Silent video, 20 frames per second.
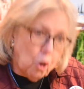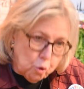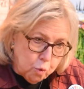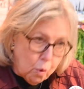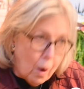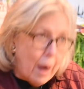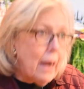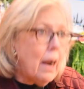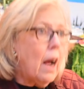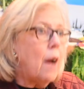
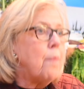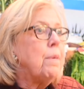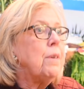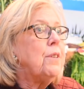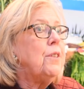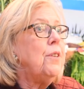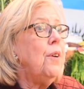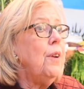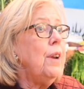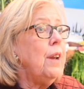great
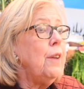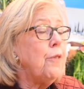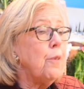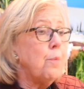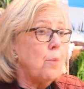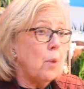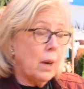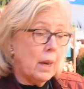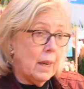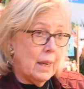opportunity
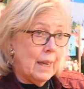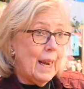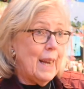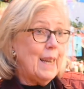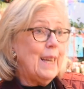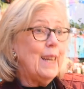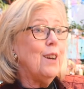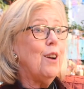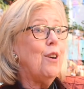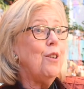for more
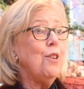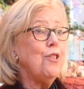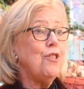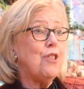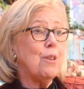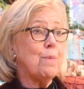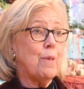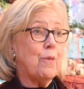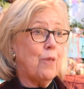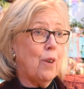Canadian
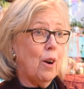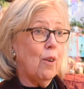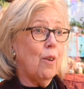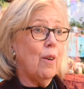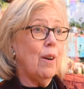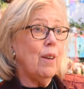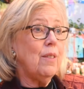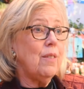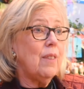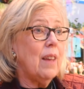ownership of
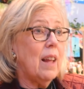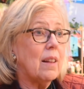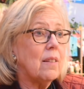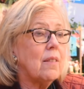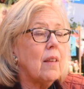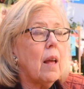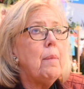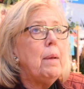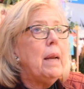our oil sands.